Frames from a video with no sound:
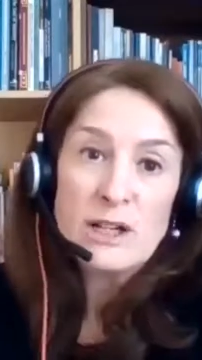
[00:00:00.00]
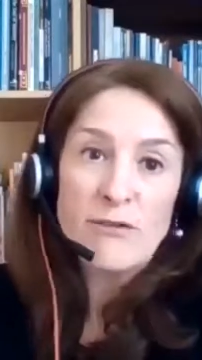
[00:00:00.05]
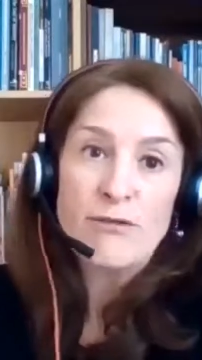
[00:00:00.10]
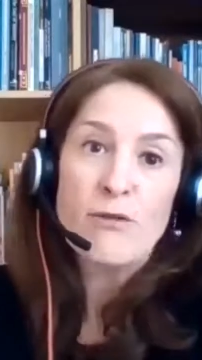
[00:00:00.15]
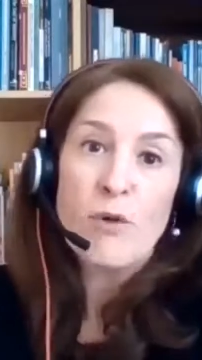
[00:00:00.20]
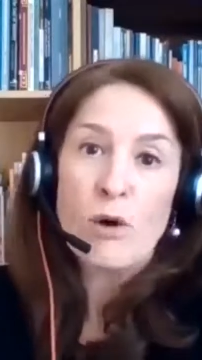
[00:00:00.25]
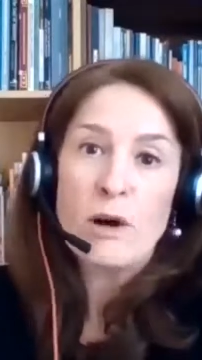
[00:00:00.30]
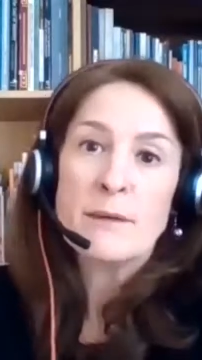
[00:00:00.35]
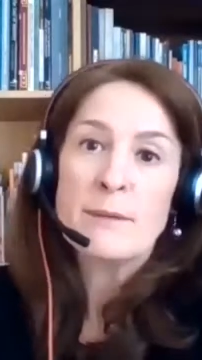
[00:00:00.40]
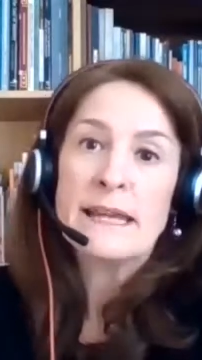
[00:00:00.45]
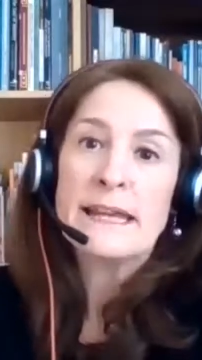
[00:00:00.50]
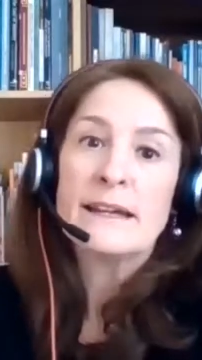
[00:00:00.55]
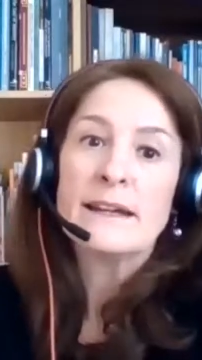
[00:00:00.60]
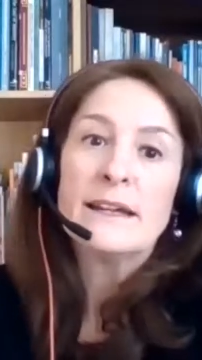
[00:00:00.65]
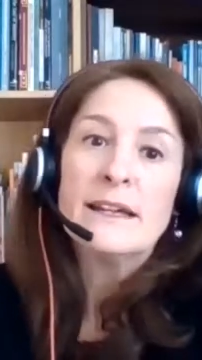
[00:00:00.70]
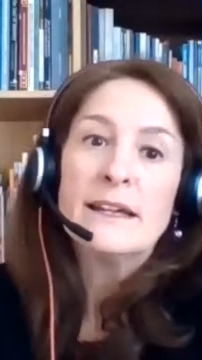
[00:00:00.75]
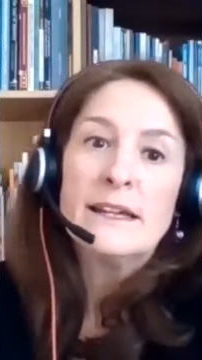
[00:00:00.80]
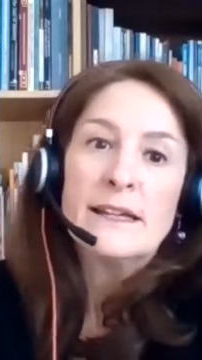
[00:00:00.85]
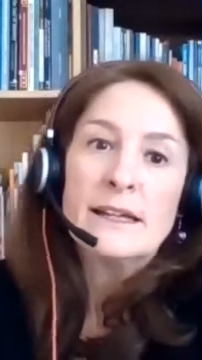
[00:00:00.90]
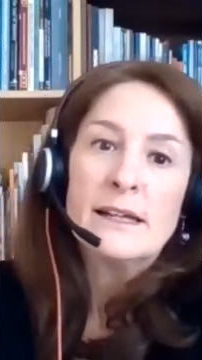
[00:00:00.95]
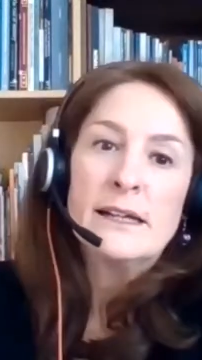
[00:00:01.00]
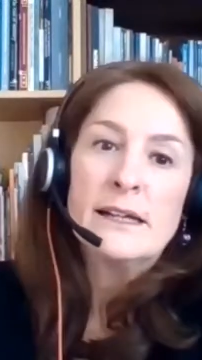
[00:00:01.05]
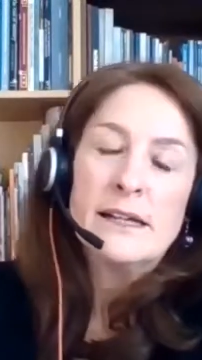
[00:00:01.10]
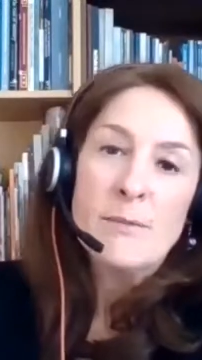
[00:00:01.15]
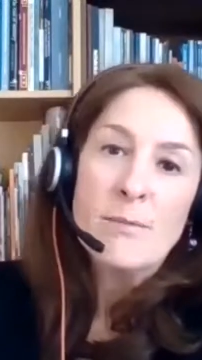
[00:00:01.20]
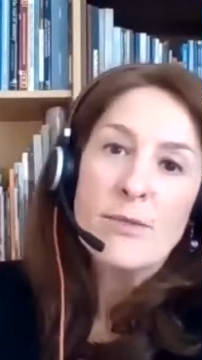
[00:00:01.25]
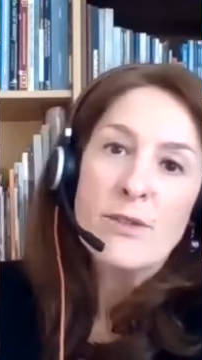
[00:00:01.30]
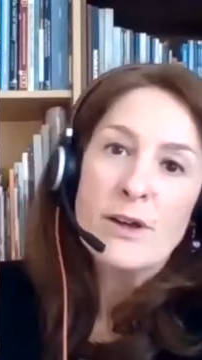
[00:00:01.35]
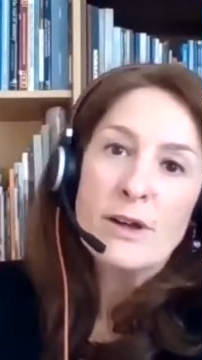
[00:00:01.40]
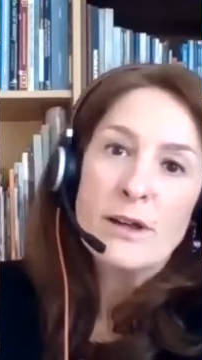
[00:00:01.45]
forming
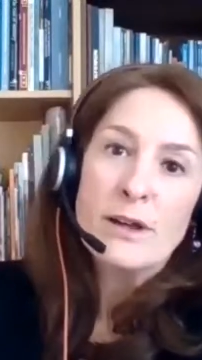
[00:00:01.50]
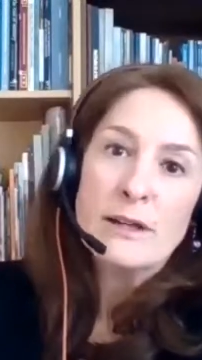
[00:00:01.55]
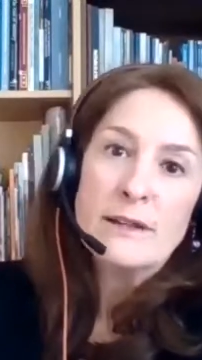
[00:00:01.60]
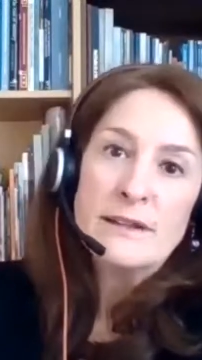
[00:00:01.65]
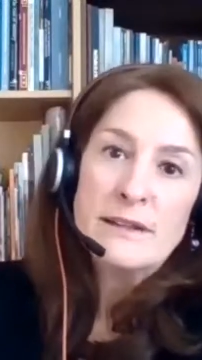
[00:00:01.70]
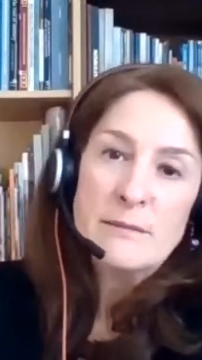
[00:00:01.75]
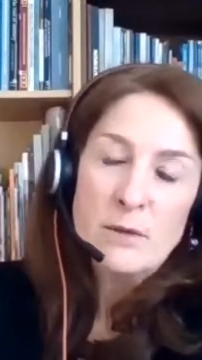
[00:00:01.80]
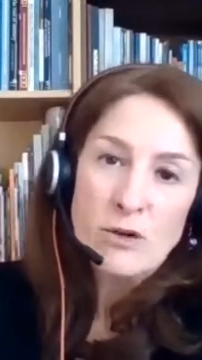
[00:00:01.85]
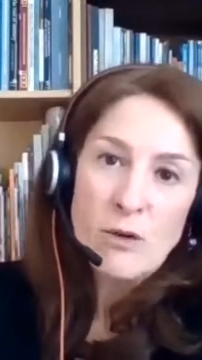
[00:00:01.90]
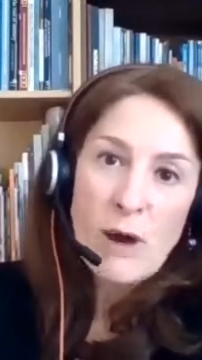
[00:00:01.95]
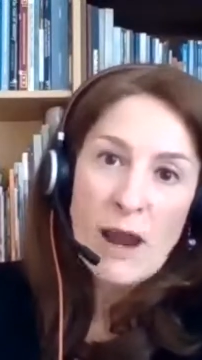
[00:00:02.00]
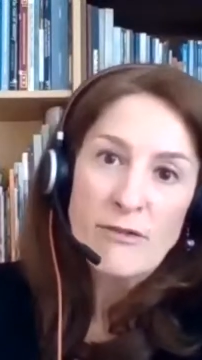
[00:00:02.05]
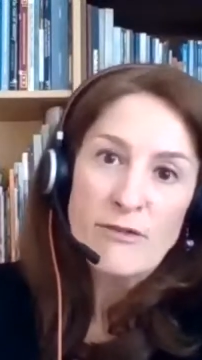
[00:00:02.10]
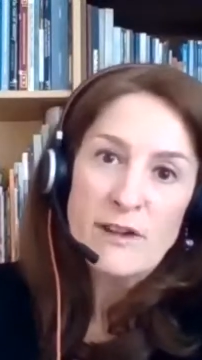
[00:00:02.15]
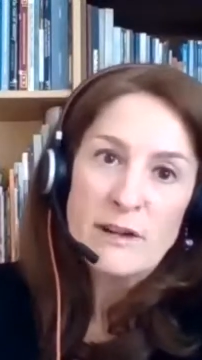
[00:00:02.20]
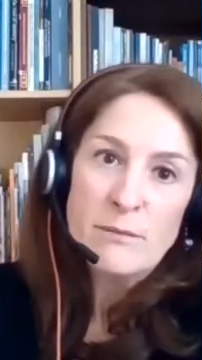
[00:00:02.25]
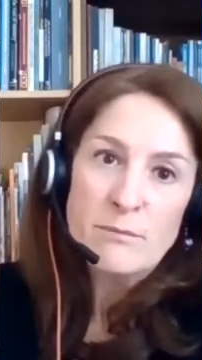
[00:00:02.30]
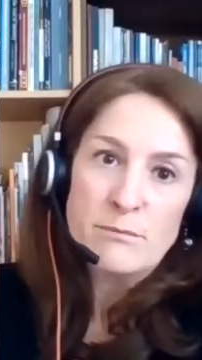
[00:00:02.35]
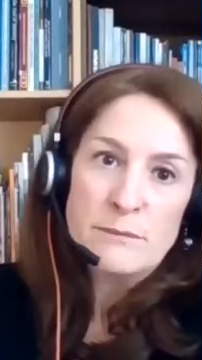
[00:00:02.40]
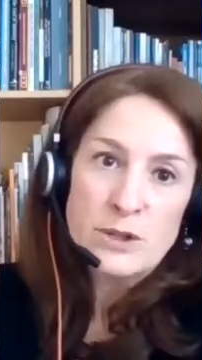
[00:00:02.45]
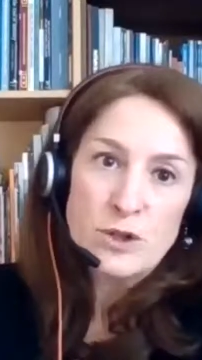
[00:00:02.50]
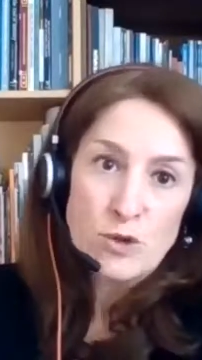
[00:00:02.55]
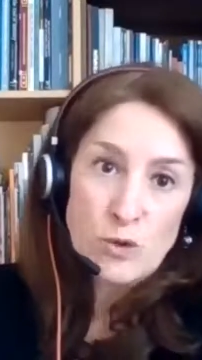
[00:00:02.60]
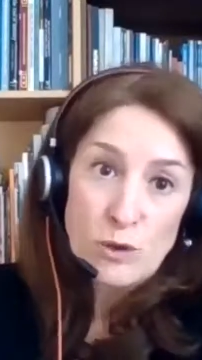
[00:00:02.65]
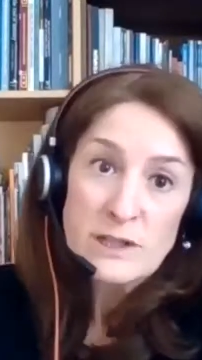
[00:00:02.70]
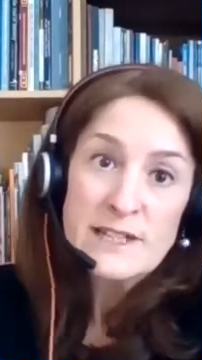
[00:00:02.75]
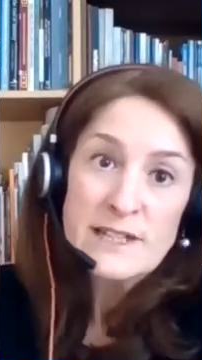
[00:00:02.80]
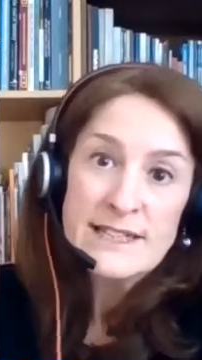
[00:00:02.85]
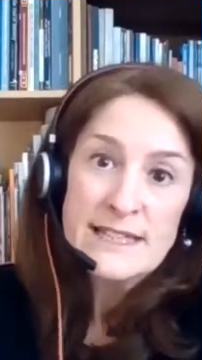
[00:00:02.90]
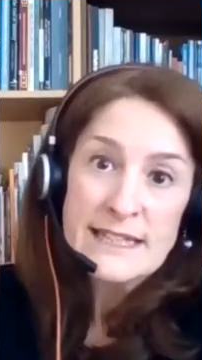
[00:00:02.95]
the demographic
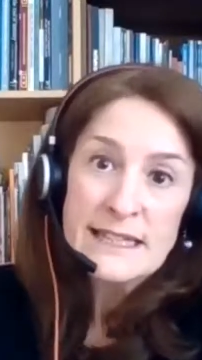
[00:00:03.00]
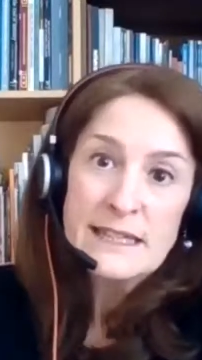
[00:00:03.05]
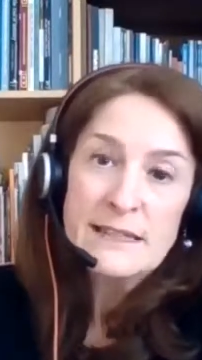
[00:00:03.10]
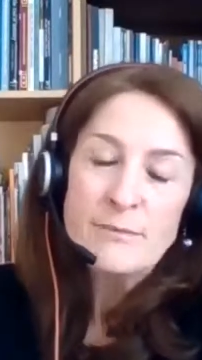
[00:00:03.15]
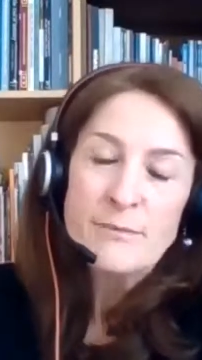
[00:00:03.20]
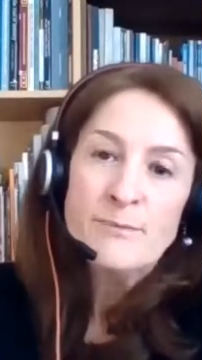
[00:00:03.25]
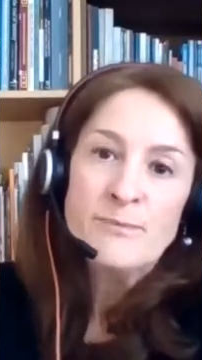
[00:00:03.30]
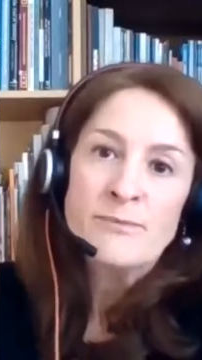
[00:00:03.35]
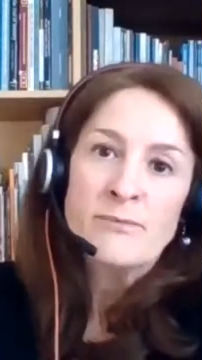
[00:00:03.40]
majority